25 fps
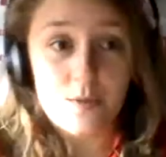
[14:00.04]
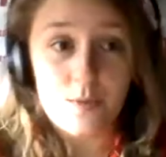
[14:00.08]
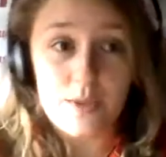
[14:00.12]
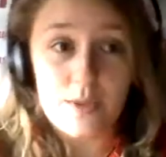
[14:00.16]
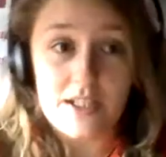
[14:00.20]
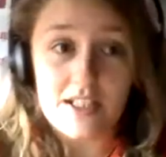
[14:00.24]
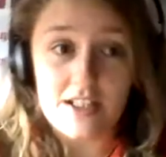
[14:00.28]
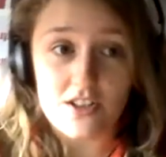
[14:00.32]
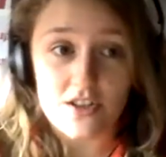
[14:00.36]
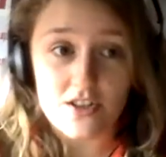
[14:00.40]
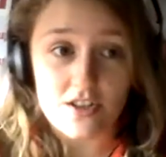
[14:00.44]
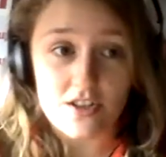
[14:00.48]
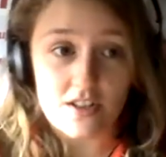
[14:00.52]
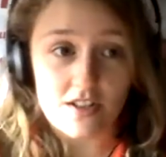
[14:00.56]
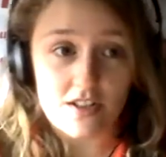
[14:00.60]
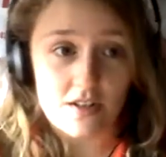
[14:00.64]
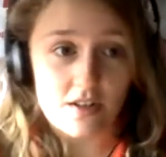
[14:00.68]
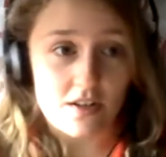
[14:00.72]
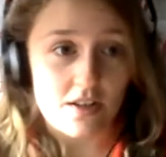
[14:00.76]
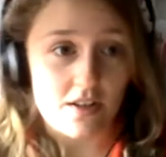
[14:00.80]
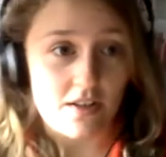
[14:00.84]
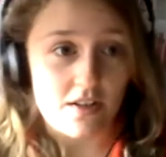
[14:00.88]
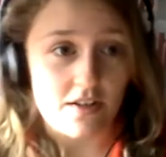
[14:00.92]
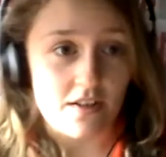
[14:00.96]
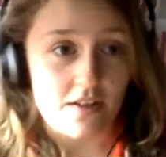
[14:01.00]
wage that
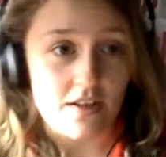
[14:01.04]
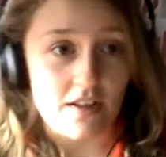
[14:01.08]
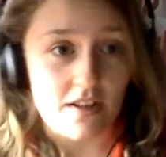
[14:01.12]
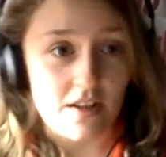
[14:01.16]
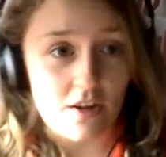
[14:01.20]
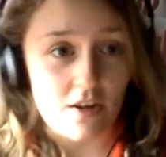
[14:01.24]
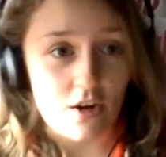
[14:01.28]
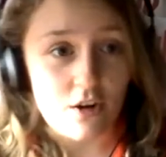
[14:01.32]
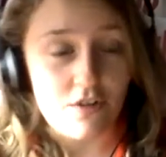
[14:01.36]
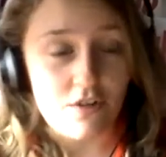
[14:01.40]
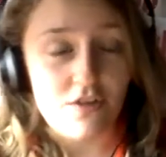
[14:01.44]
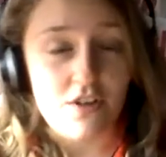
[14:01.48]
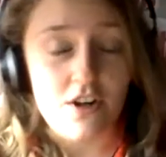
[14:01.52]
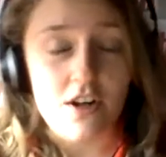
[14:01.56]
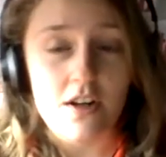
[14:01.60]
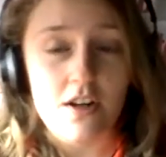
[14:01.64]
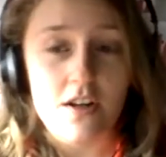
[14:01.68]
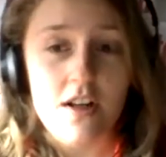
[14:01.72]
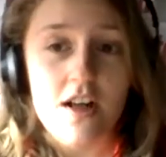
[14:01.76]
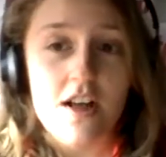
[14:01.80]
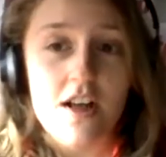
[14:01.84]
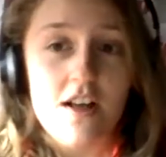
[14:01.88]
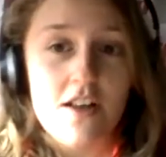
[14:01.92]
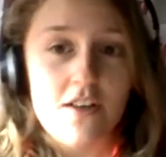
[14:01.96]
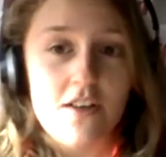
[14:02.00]
they offer,
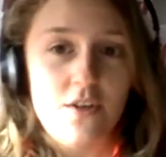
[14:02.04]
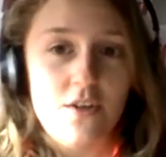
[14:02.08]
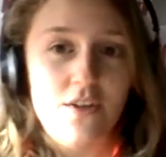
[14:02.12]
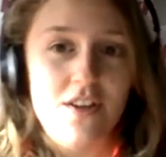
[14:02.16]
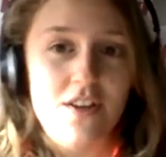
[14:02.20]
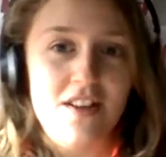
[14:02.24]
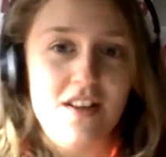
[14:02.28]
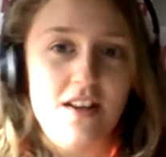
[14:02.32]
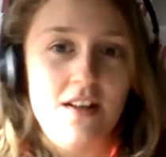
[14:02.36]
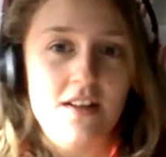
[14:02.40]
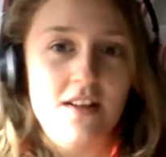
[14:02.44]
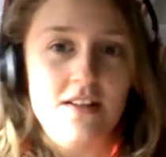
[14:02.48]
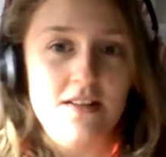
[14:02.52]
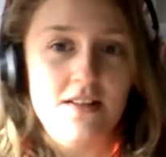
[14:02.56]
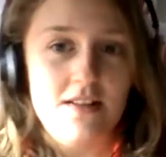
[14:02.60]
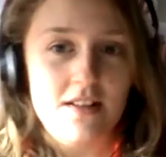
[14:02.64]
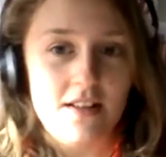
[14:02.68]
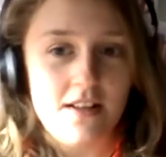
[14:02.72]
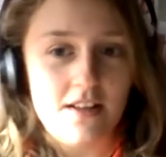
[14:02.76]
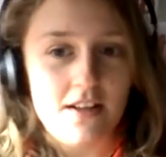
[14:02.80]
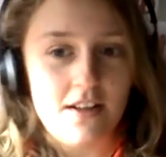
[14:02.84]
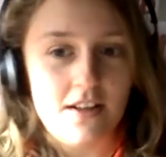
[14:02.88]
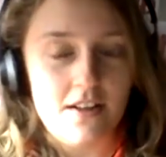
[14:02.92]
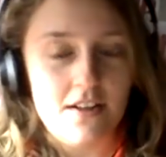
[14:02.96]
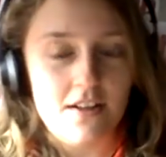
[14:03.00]
the only thing is that
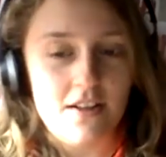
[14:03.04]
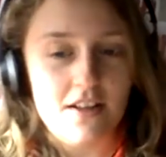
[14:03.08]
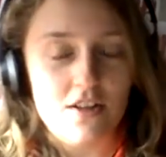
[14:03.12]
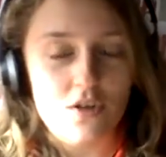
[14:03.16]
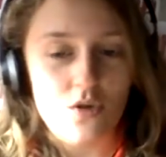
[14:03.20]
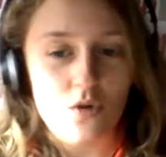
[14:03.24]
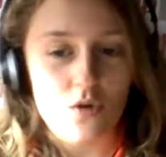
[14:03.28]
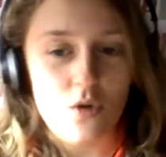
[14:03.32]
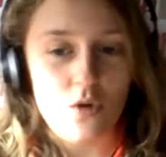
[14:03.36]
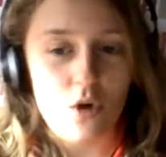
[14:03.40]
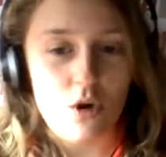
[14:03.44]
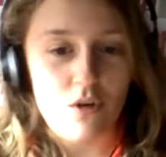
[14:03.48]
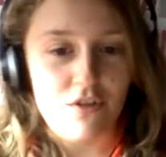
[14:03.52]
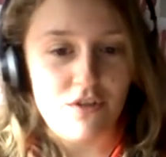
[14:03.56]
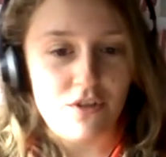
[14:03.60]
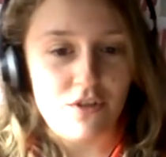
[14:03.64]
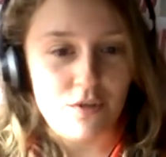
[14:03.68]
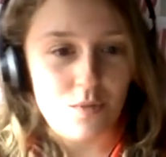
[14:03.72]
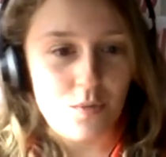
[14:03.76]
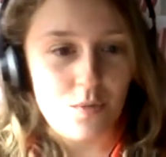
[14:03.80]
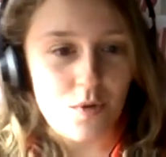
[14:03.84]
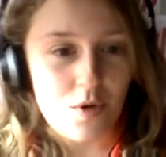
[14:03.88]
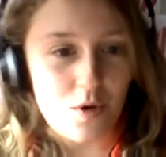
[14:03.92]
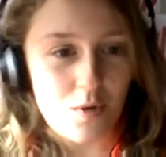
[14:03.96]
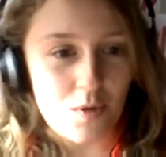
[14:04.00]
like they do
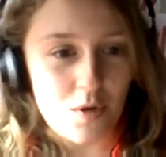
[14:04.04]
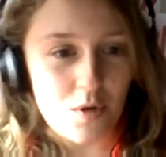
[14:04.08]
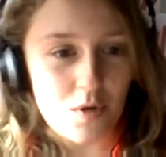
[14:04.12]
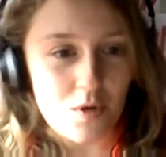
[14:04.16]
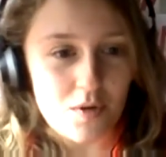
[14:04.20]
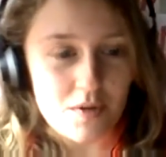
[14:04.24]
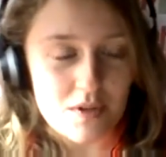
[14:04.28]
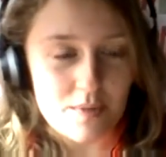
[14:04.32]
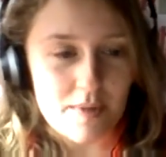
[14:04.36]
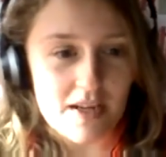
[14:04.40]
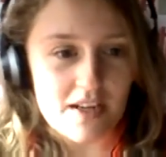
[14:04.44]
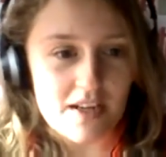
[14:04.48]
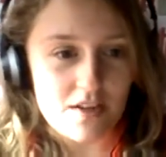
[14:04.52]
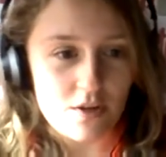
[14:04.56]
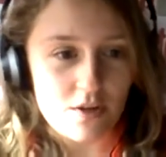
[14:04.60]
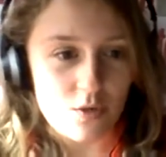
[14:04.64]
offer depending